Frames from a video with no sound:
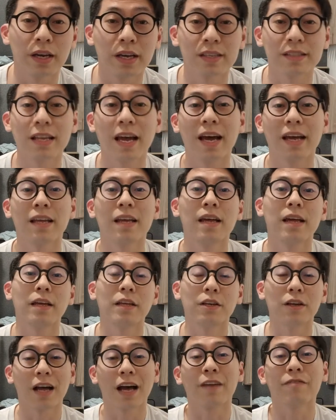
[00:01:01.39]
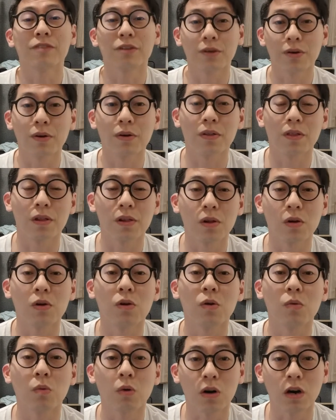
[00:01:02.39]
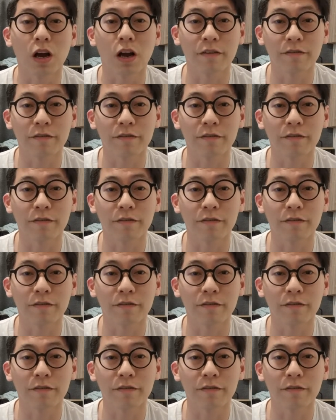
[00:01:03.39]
is that you'll have to go to the local ward